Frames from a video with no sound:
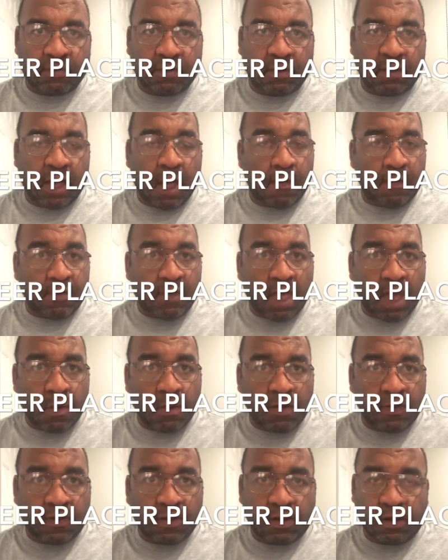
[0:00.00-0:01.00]
to help you out
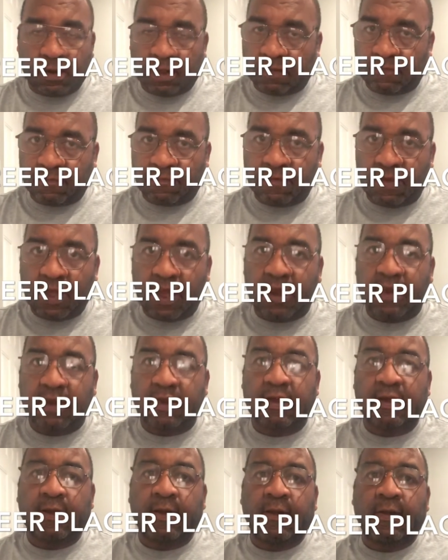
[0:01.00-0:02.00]
with it. That's fine.
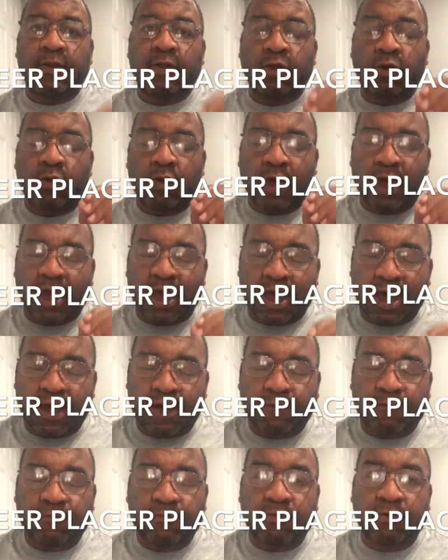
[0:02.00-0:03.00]
You
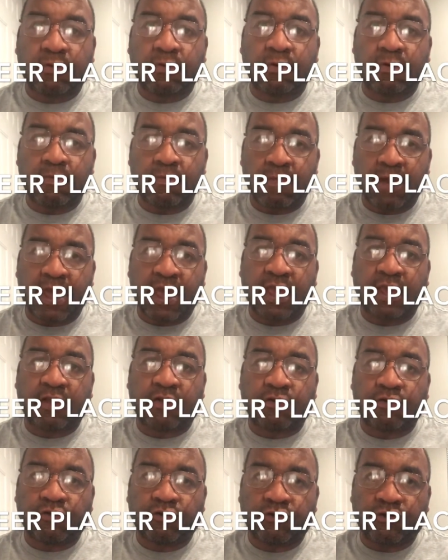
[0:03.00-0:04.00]
have to make
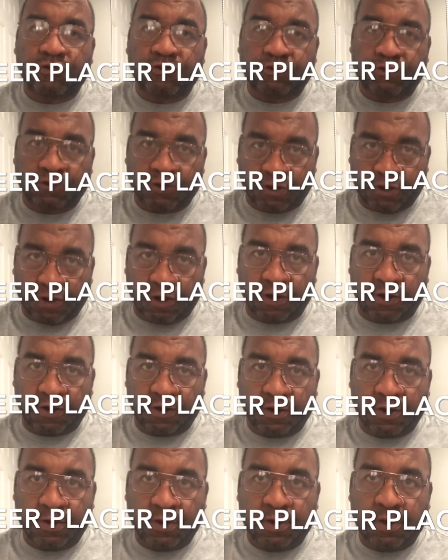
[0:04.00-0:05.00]
sure
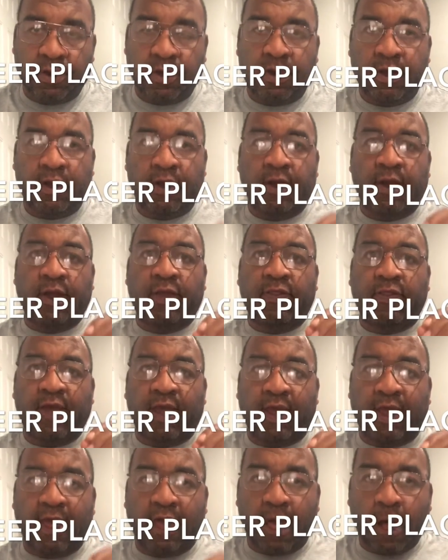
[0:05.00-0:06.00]
they
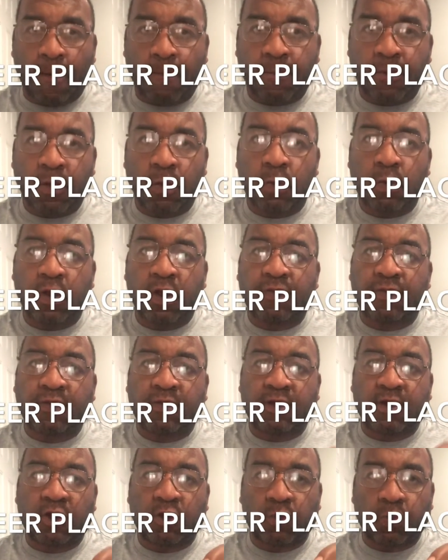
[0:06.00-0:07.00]
help you with
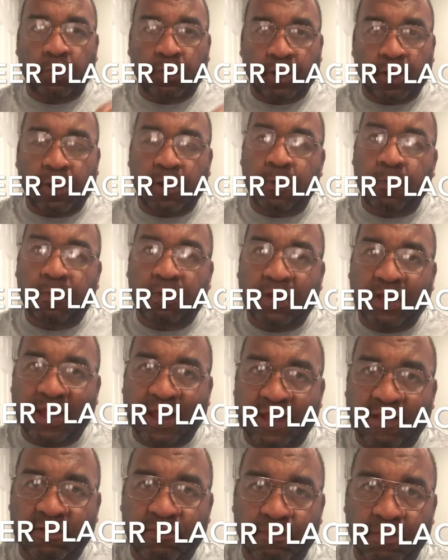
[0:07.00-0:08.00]
career
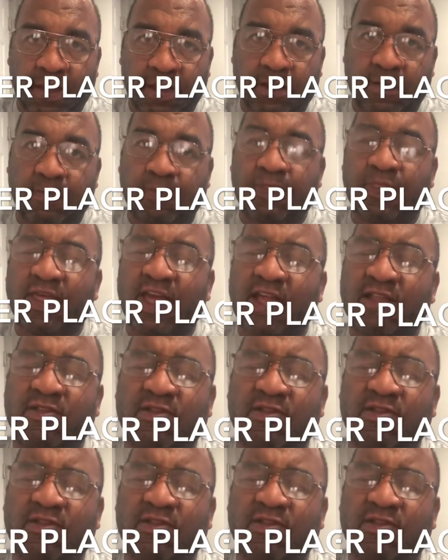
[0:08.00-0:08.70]
placement. That's